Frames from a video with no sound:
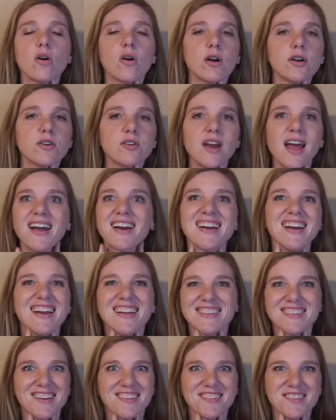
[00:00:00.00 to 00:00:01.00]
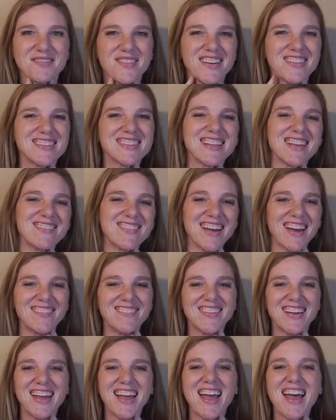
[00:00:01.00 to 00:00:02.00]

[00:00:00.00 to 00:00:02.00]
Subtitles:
or your neck. Don't do both at the same time.